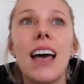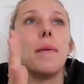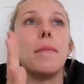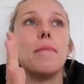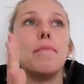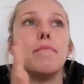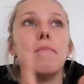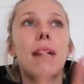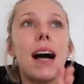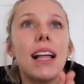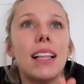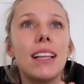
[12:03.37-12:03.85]

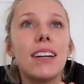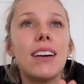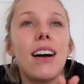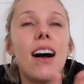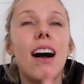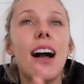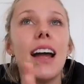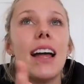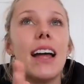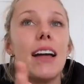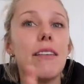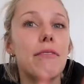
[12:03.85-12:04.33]

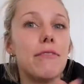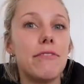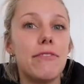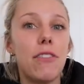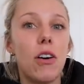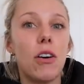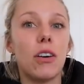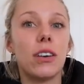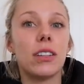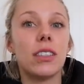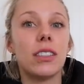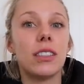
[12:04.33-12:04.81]
Malachi and
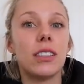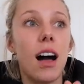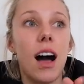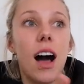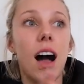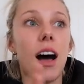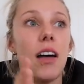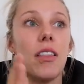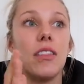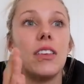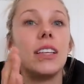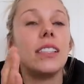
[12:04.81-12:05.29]
Fox
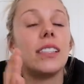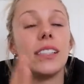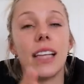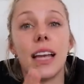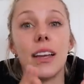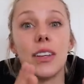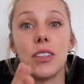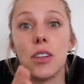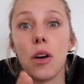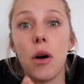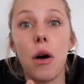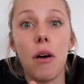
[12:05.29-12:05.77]
are the
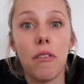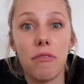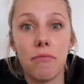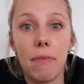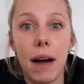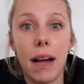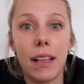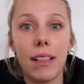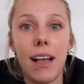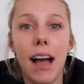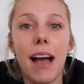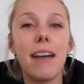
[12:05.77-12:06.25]
center of my
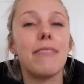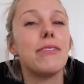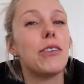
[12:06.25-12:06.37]
life.